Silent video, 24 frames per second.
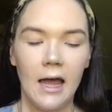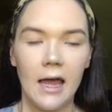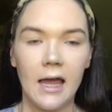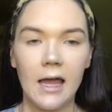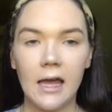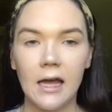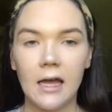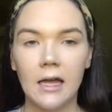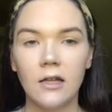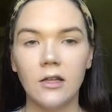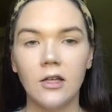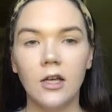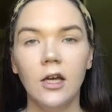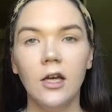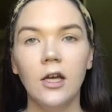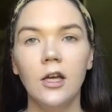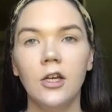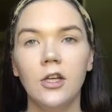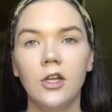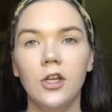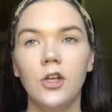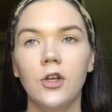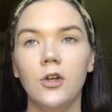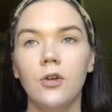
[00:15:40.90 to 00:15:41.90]
and
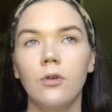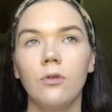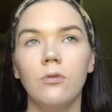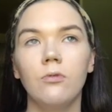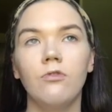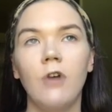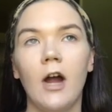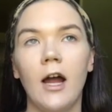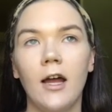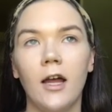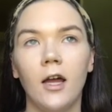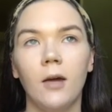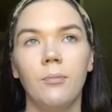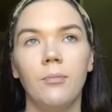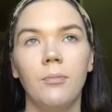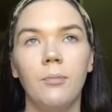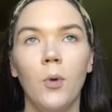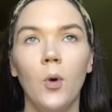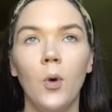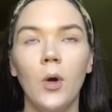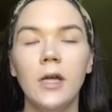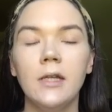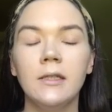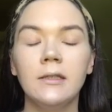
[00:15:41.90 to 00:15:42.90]
you rack up
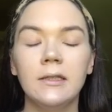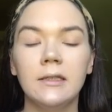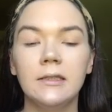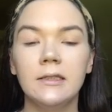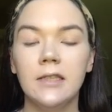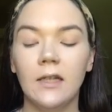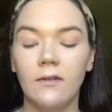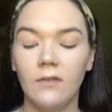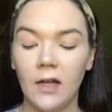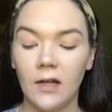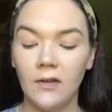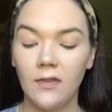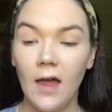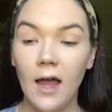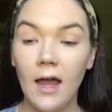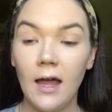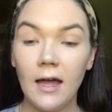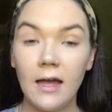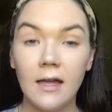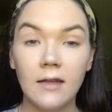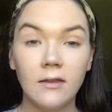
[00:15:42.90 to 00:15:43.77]
points and stuff like that,